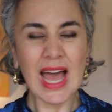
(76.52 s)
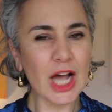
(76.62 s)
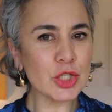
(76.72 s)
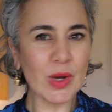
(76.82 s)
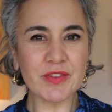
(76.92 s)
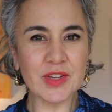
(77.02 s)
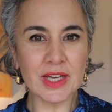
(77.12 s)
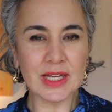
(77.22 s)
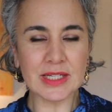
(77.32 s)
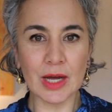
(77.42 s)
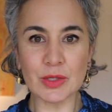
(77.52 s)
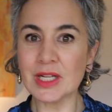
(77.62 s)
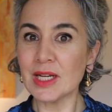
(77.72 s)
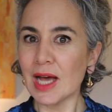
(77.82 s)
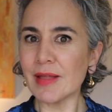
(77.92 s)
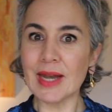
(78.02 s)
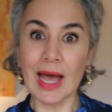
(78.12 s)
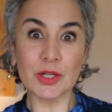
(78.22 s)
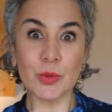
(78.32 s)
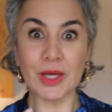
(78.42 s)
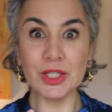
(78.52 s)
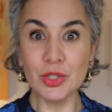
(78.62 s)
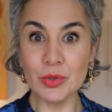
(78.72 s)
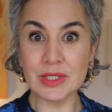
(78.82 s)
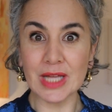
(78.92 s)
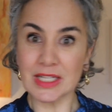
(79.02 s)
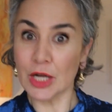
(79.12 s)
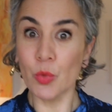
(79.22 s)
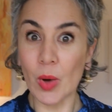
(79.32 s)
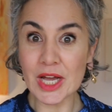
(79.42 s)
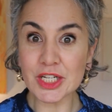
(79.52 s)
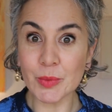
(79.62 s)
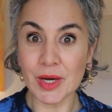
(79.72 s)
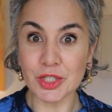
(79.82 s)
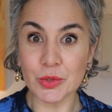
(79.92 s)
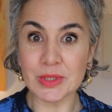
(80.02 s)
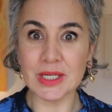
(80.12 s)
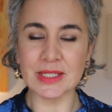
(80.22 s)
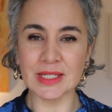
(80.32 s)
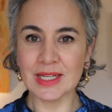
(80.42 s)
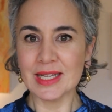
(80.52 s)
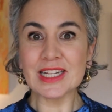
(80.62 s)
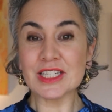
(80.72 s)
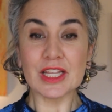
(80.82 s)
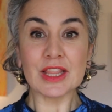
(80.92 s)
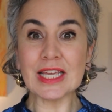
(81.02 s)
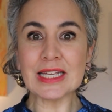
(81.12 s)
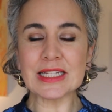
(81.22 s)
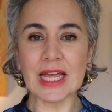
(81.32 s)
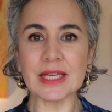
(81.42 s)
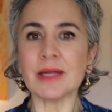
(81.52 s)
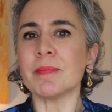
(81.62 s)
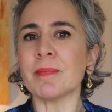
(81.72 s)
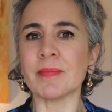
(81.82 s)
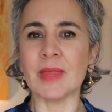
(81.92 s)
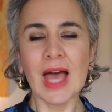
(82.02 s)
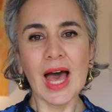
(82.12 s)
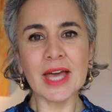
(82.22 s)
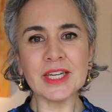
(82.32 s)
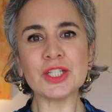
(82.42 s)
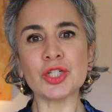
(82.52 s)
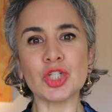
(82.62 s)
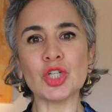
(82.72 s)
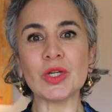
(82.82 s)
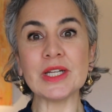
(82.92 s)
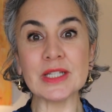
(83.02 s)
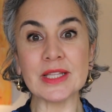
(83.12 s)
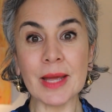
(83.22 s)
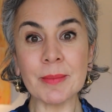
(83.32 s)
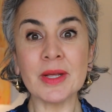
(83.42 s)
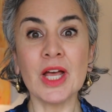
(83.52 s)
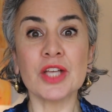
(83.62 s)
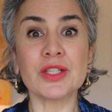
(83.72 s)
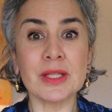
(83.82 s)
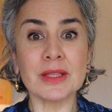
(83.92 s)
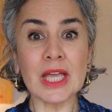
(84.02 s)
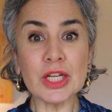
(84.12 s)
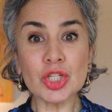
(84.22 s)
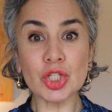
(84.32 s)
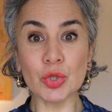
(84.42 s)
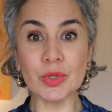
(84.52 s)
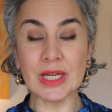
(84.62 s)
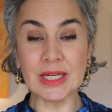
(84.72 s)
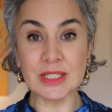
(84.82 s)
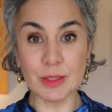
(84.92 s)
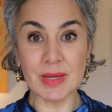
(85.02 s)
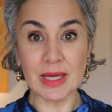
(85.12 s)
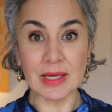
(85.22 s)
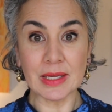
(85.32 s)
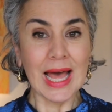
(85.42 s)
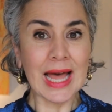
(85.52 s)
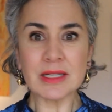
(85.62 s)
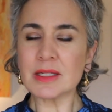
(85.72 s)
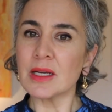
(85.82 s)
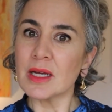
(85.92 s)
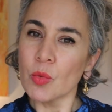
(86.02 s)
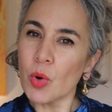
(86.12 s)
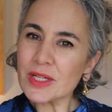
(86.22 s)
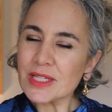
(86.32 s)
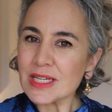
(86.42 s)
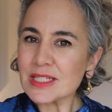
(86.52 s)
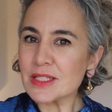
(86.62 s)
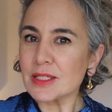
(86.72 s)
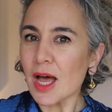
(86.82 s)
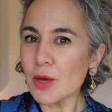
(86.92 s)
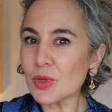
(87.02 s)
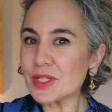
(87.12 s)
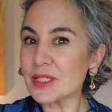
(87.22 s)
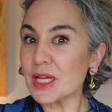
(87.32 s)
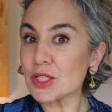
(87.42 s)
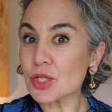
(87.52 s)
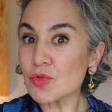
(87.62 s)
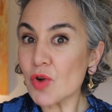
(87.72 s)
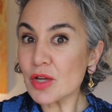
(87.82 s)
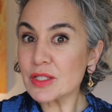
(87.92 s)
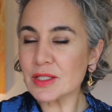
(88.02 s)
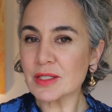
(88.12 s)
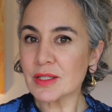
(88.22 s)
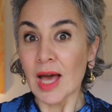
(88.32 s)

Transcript: How do I figure that out? And then how do I use that? And where do I use it? It's things like, I need to tune into them so that they tune into me. And what is it that I want to get across?